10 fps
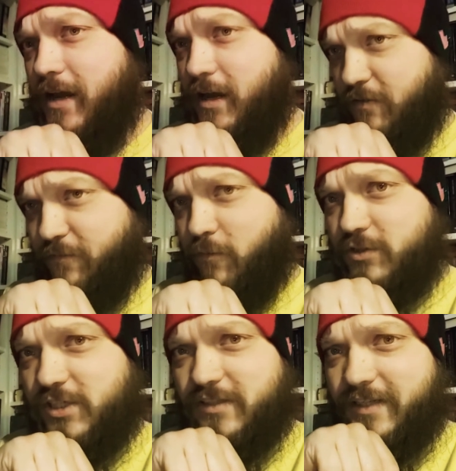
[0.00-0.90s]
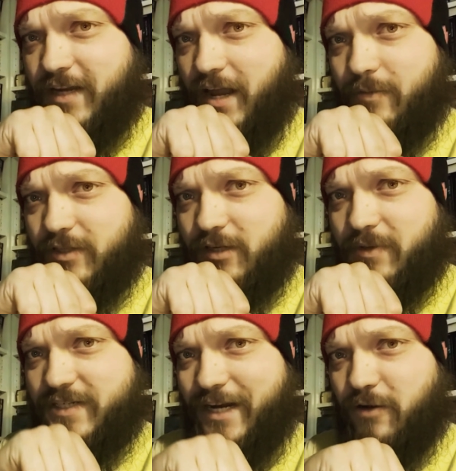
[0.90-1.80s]
Unfortunately, I'm a little
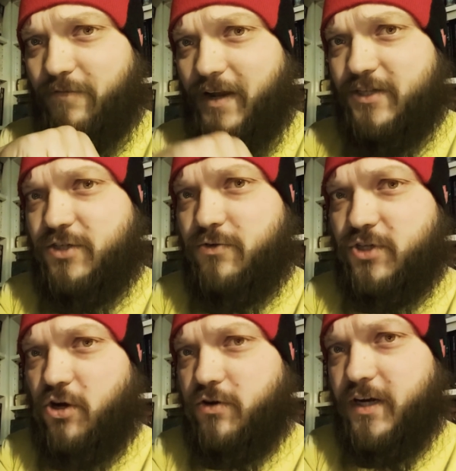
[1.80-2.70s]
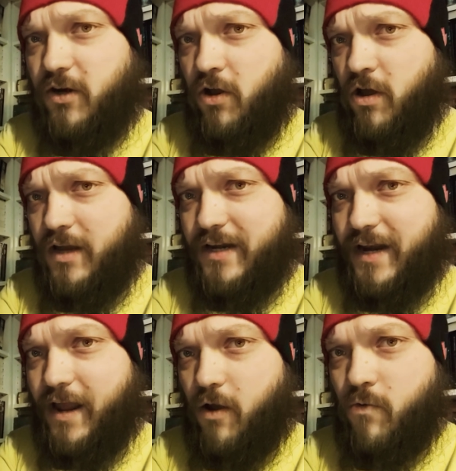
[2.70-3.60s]
bit terrified to turn it on
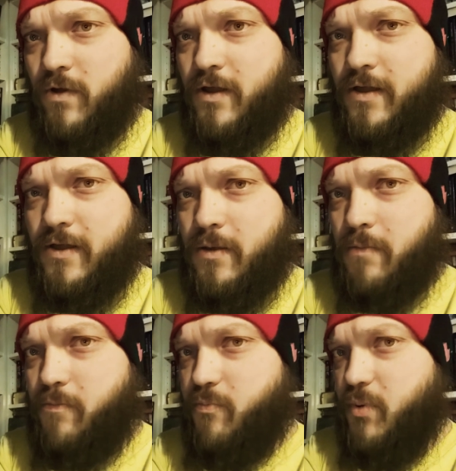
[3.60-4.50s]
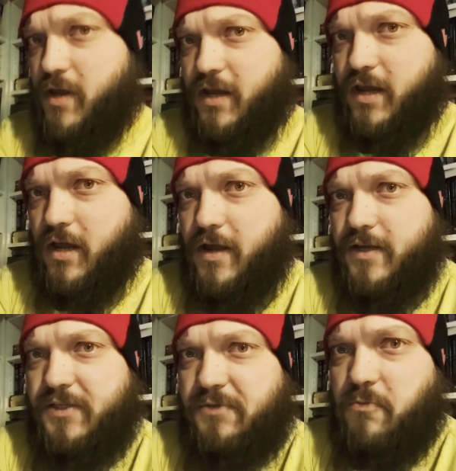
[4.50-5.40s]
now
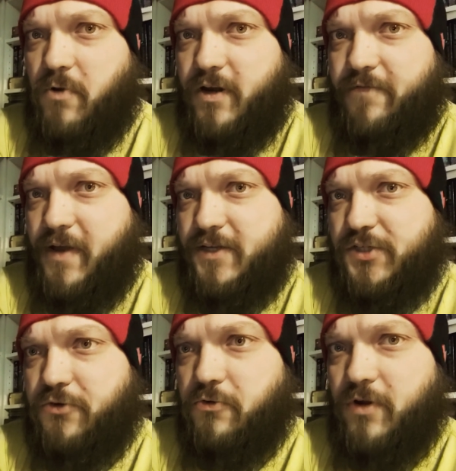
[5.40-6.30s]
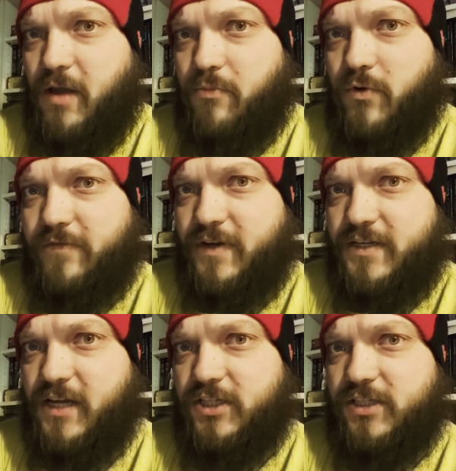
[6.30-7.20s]
because what if I screwed up? What if I
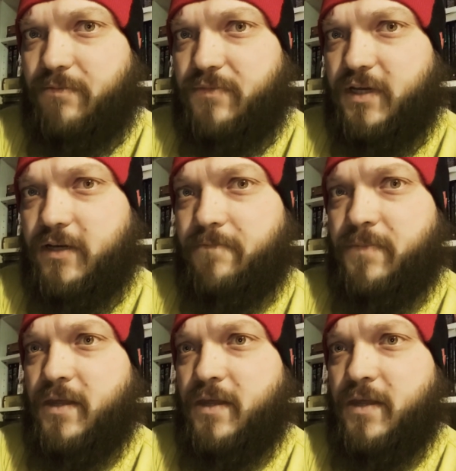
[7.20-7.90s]
touched something?